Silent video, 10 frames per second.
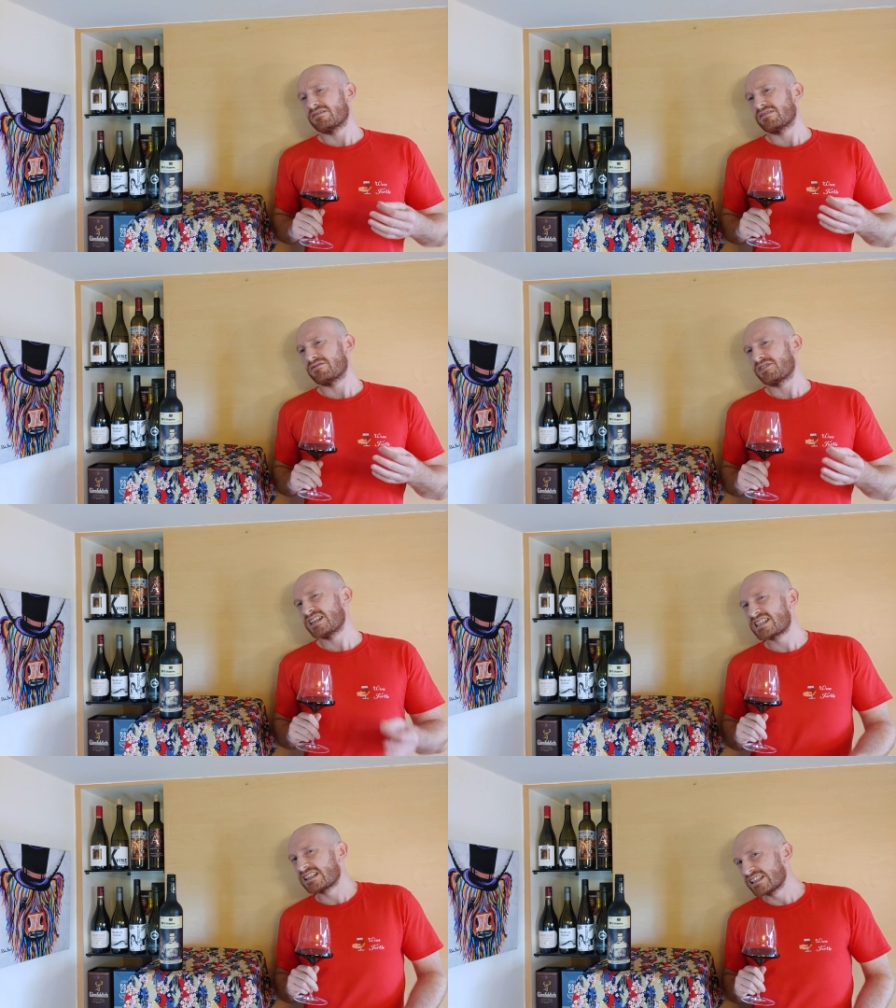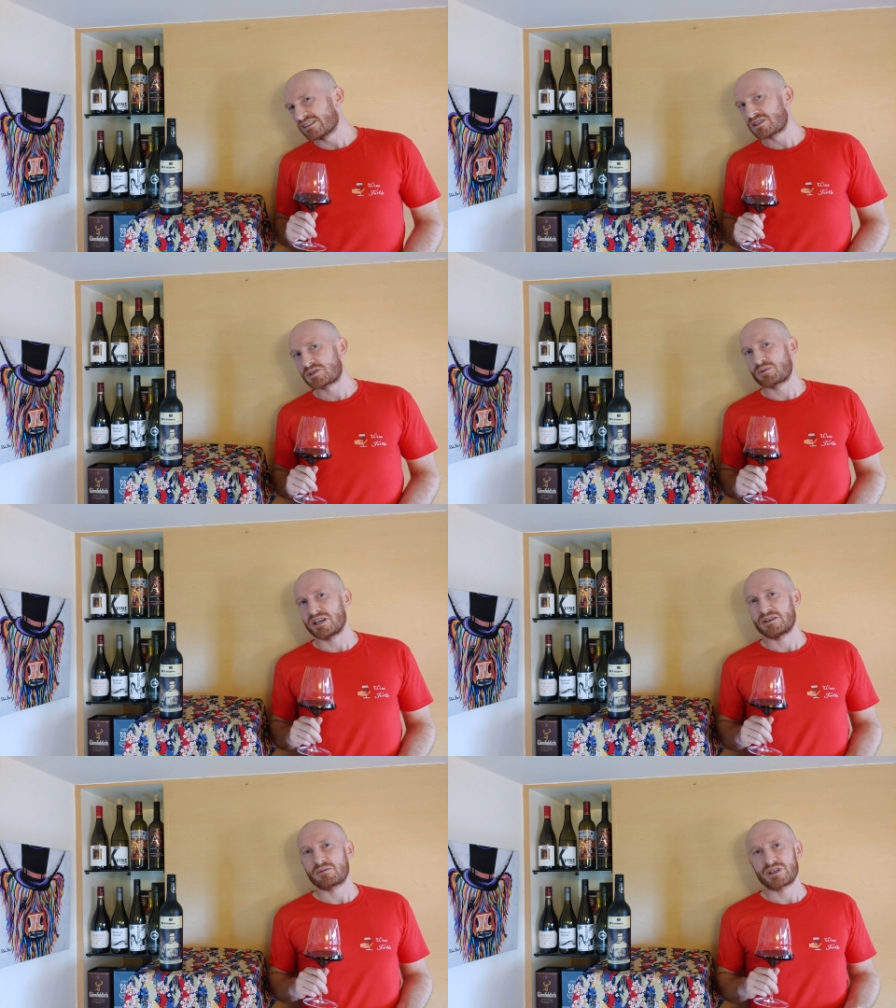Finishes a little
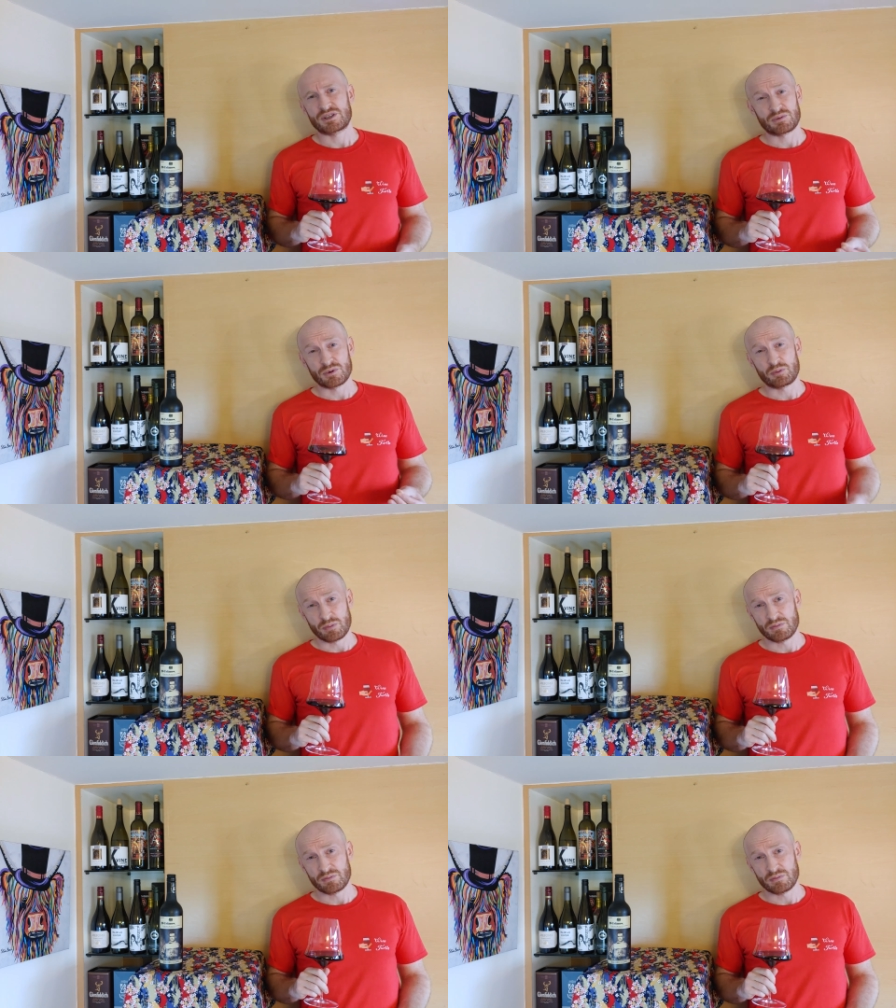sweet, which will